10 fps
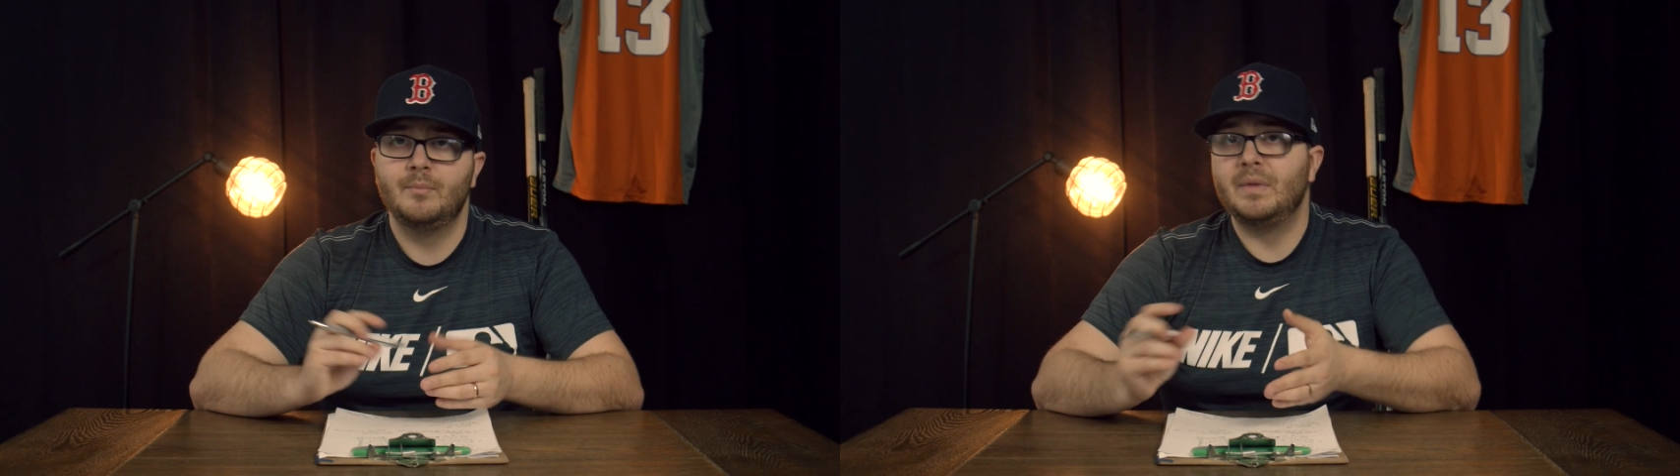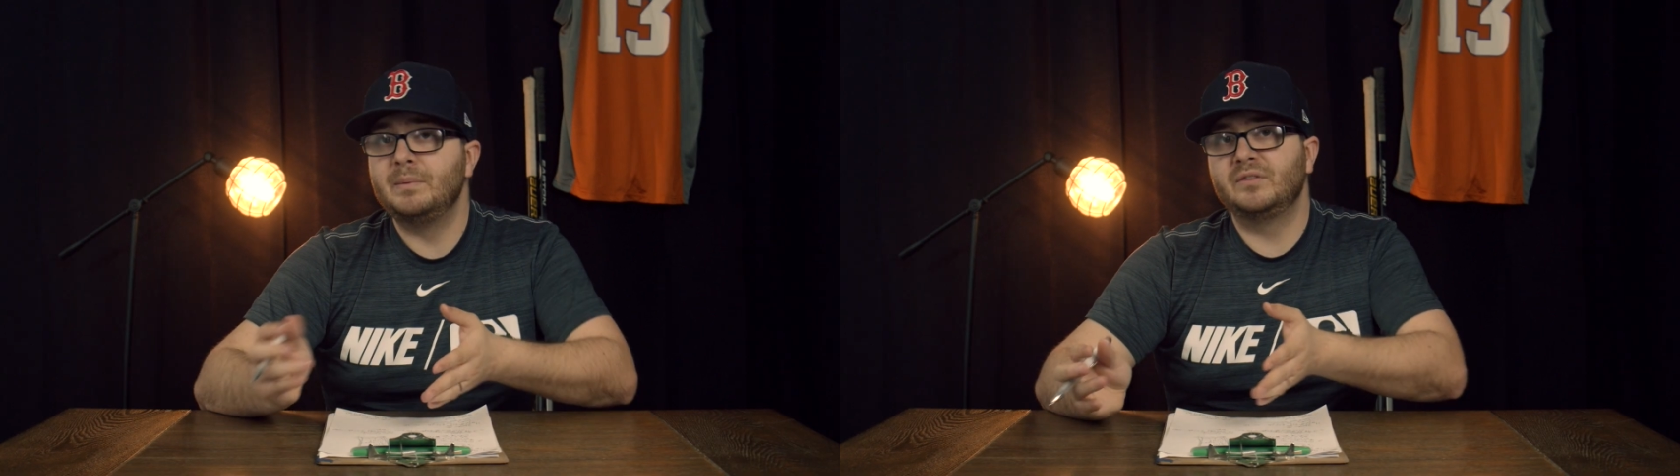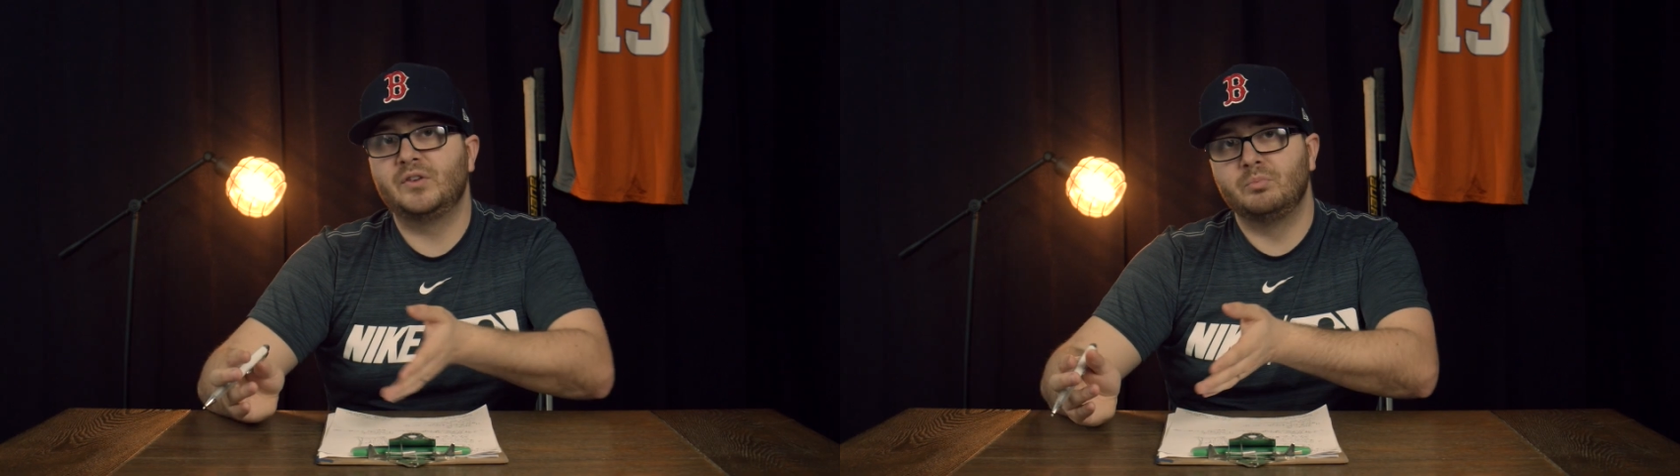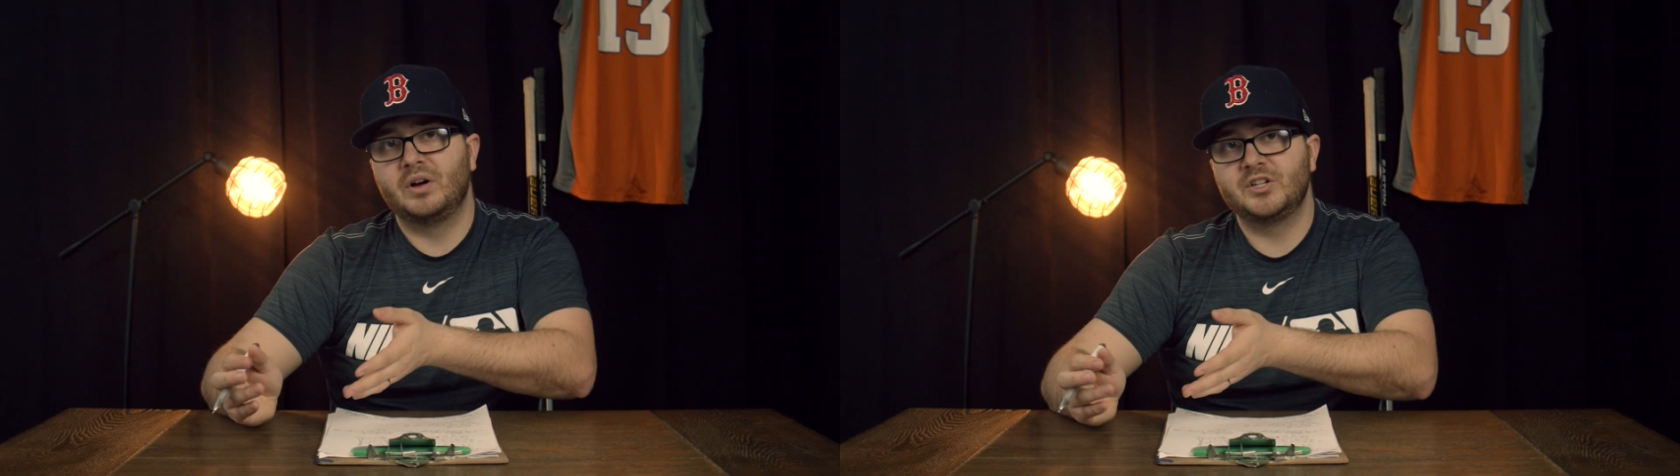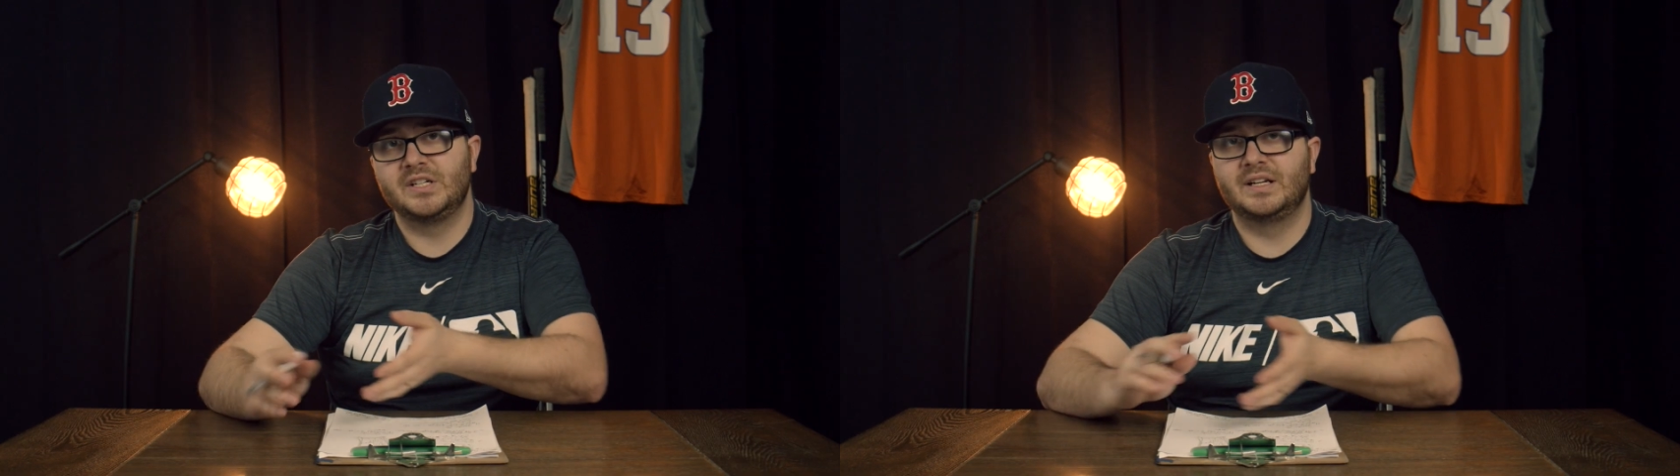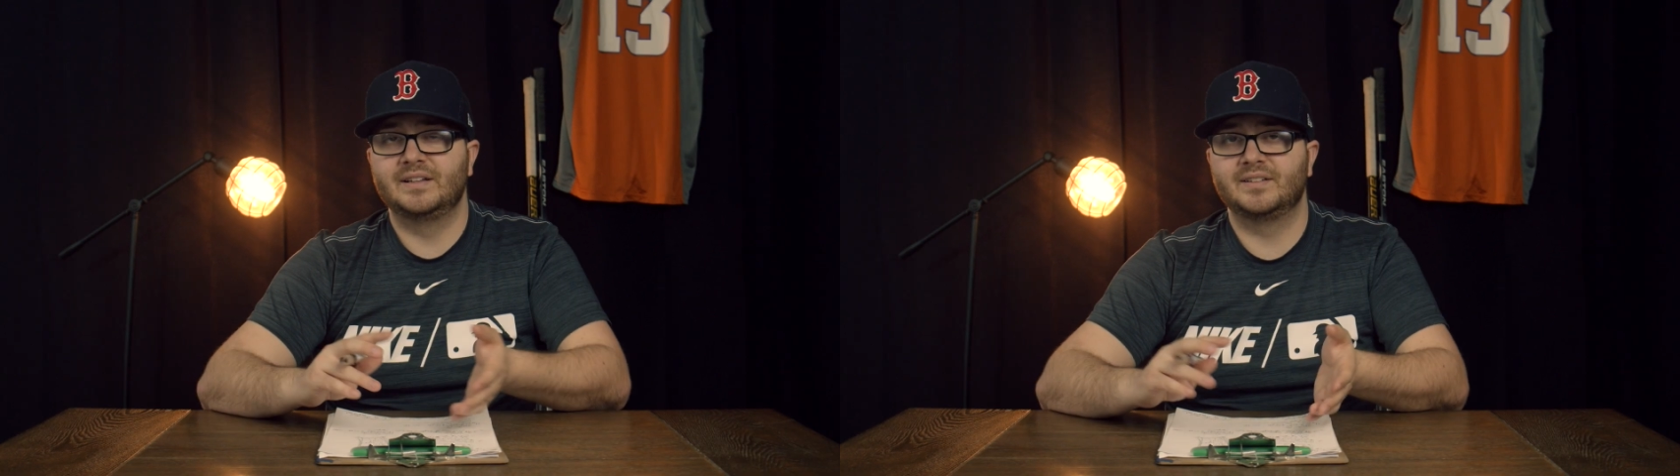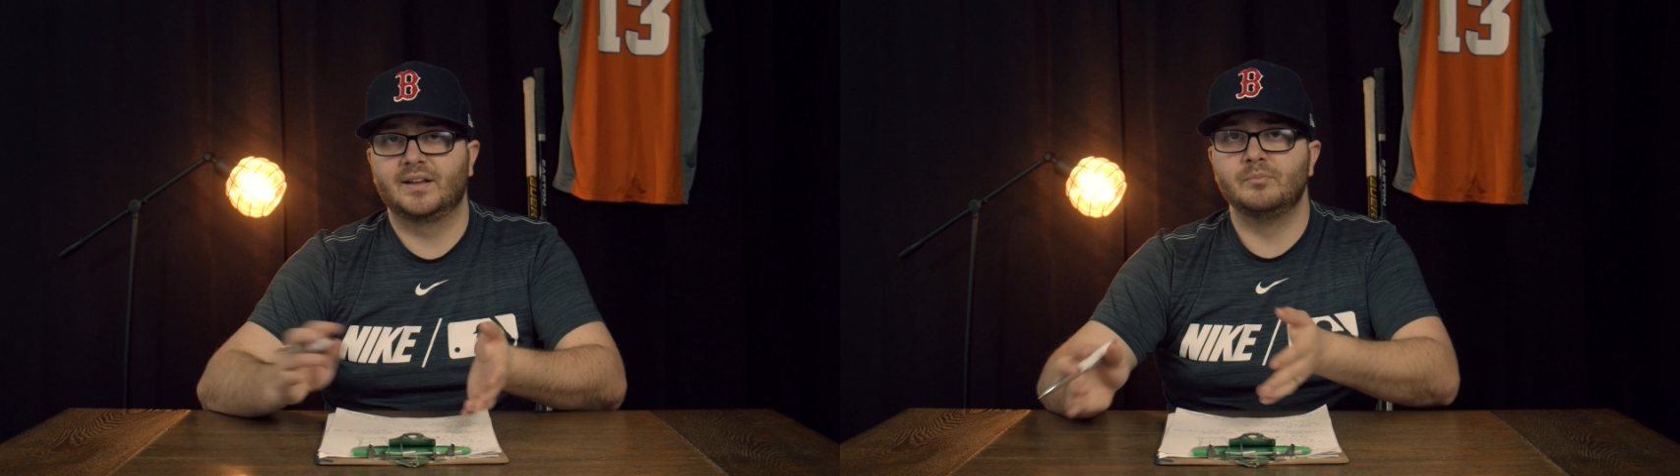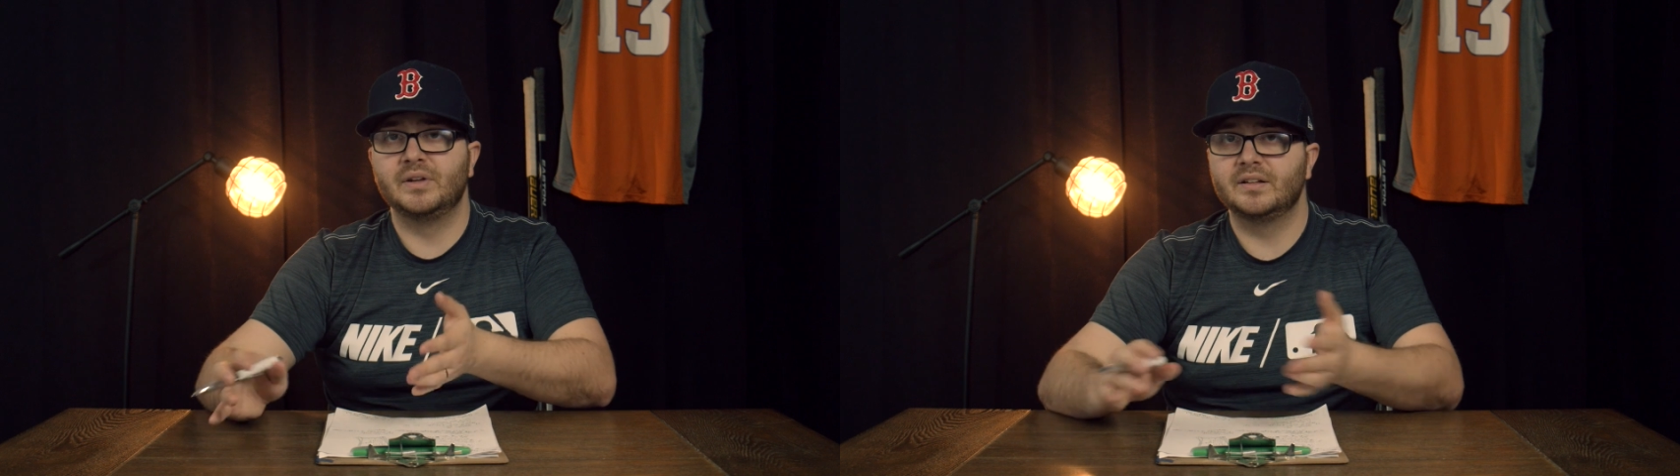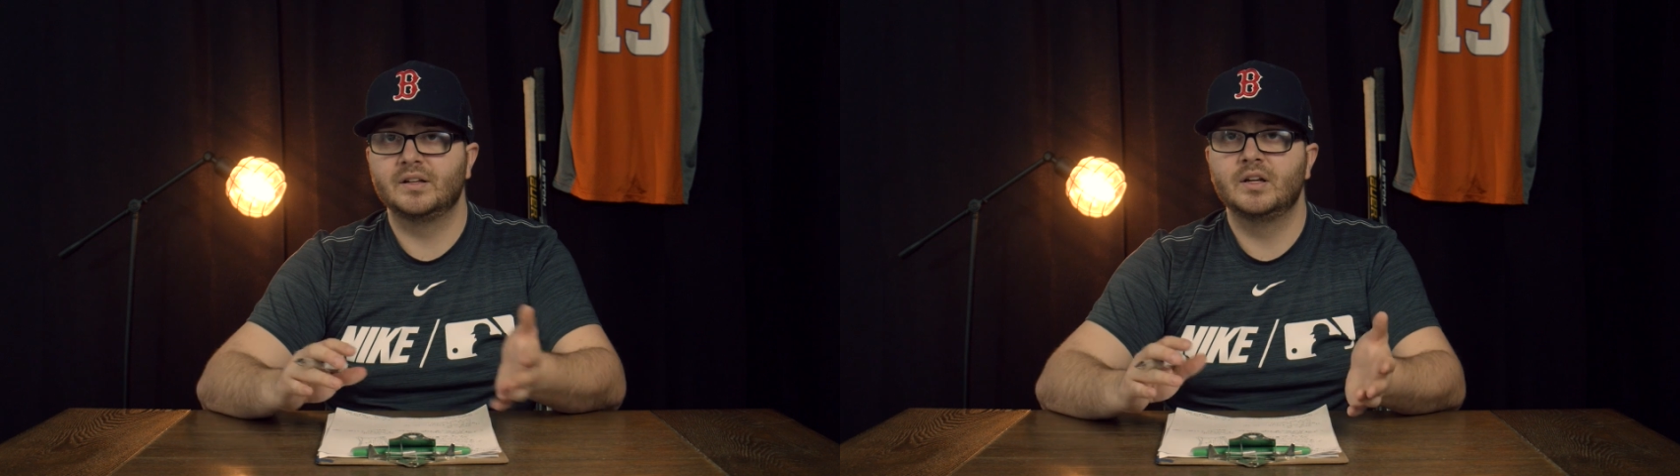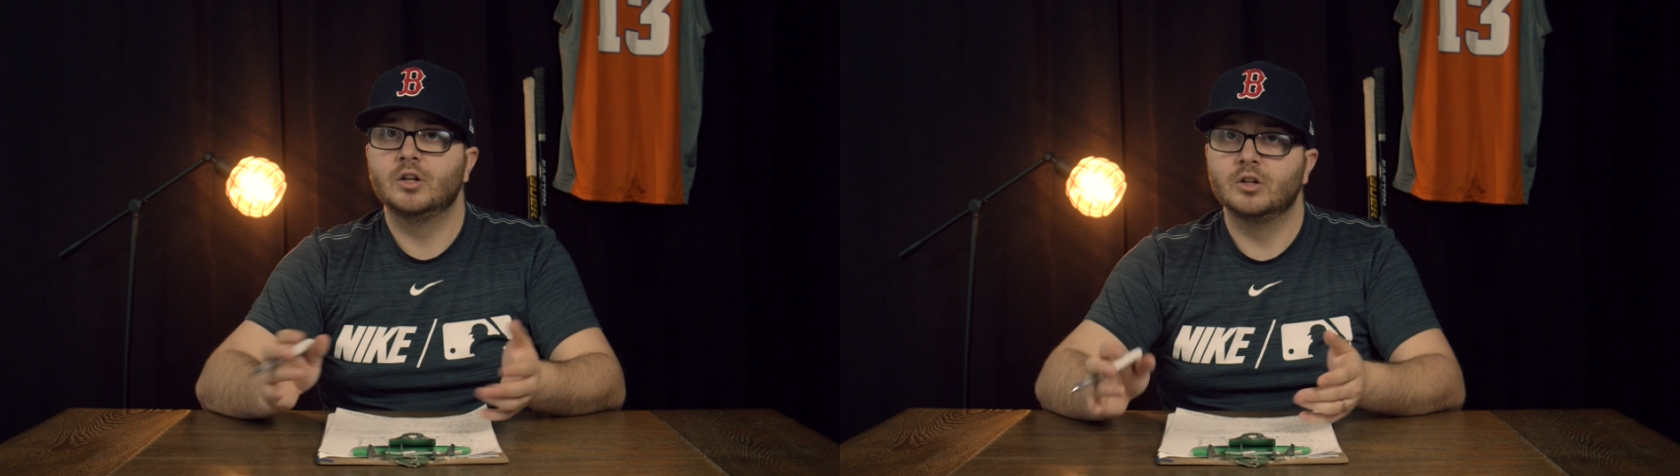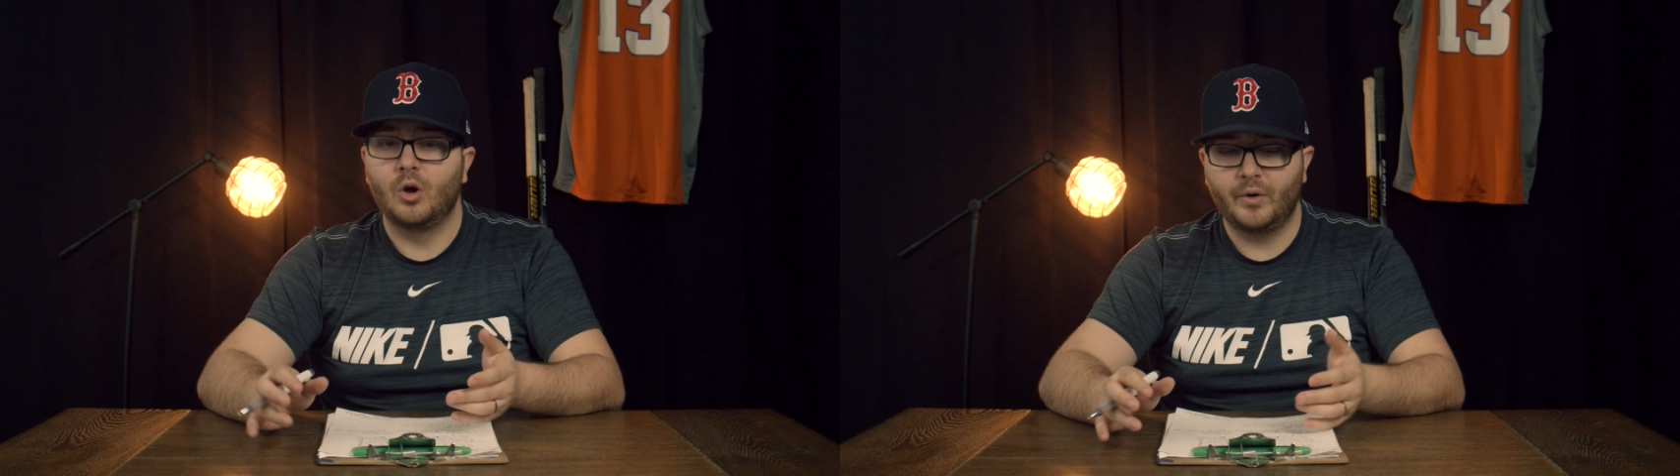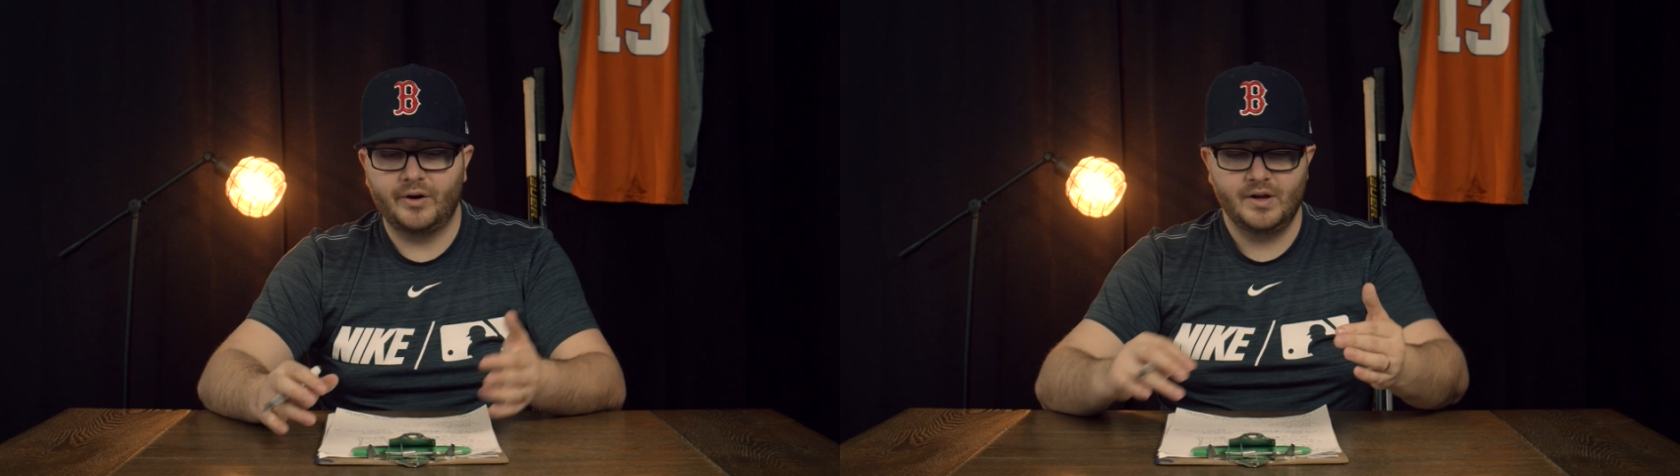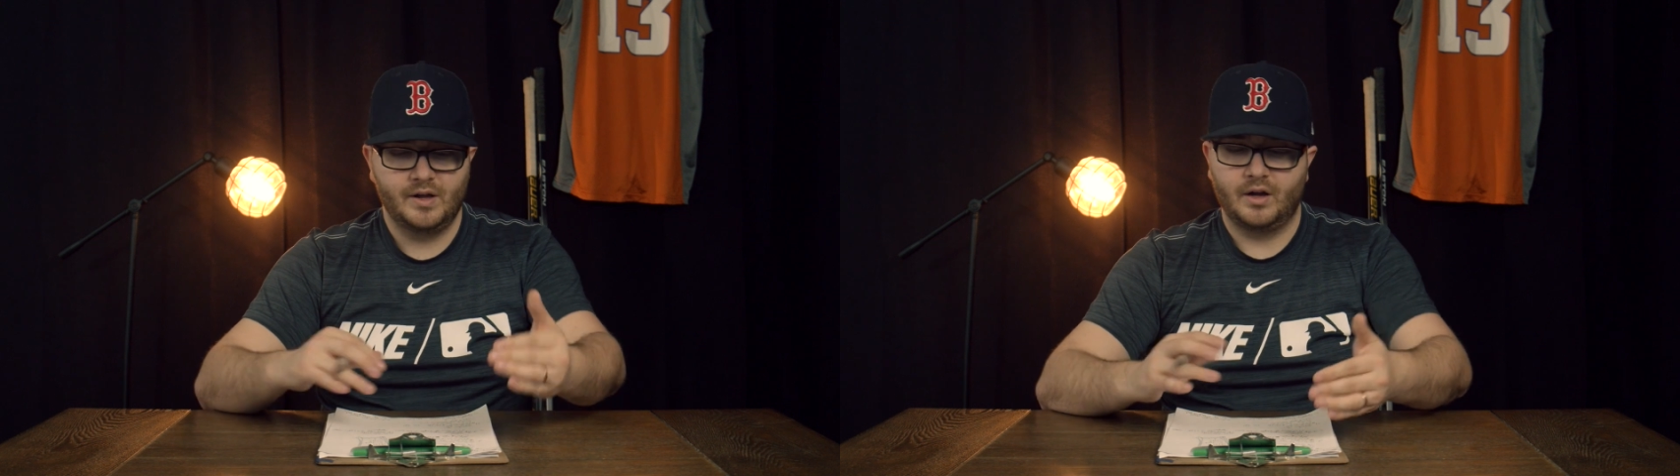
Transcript: Maybe if your budget is a bit lower,